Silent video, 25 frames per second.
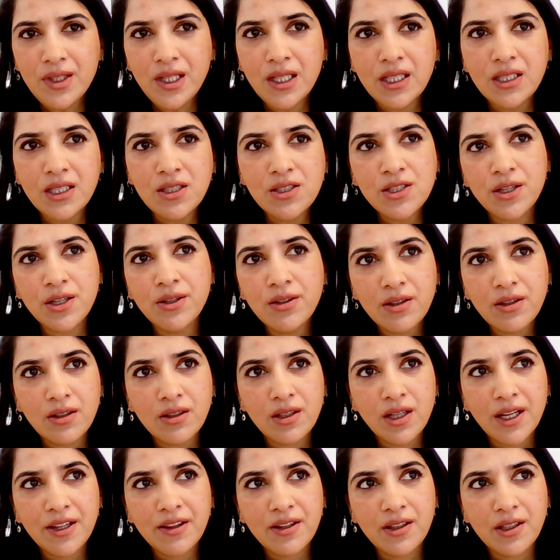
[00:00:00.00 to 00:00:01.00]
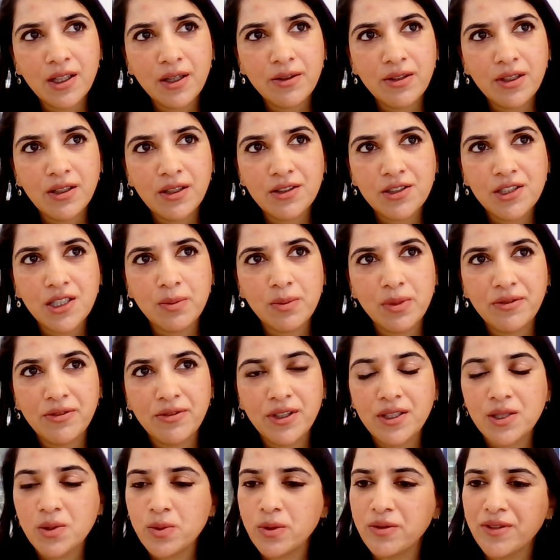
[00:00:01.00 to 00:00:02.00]
In total, I think over the last couple of
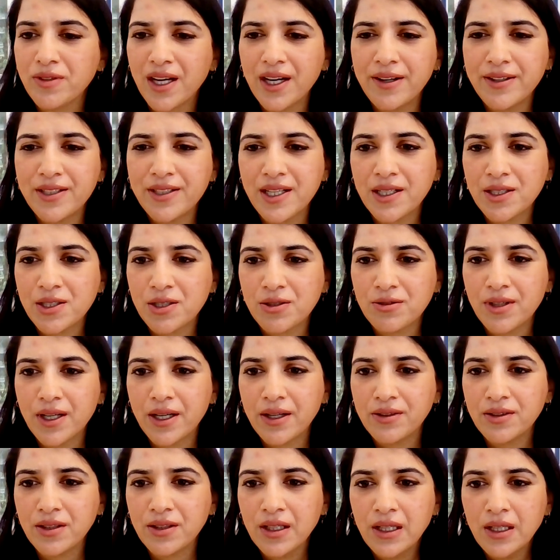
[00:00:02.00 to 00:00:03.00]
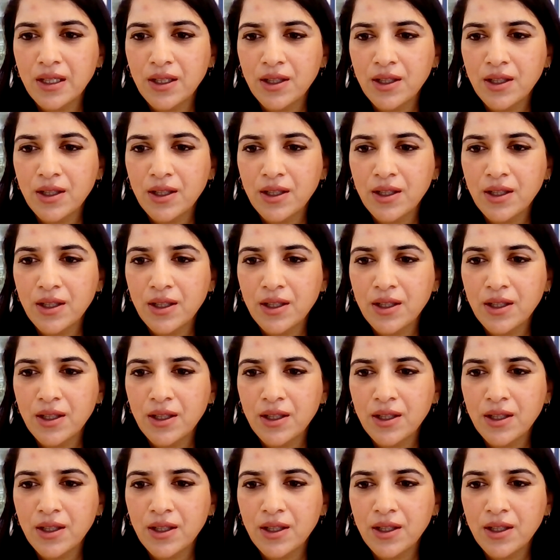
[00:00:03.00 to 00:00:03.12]
years, we've carried out around